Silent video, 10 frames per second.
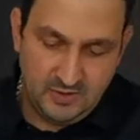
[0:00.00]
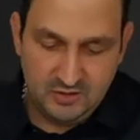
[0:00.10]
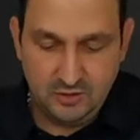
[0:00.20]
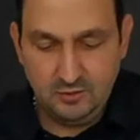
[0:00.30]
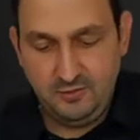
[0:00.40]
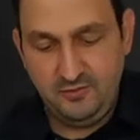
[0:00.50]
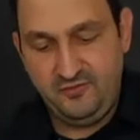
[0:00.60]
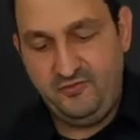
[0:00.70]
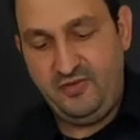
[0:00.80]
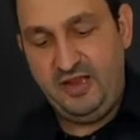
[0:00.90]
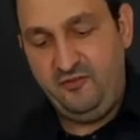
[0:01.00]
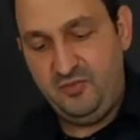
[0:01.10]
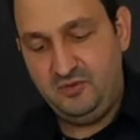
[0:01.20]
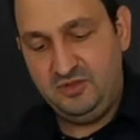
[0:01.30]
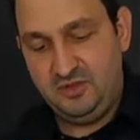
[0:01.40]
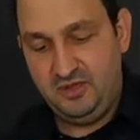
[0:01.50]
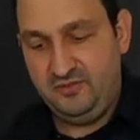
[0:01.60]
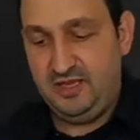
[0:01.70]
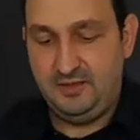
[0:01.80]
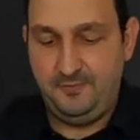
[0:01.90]
So 5 ml of
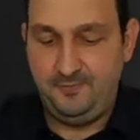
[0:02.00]
that.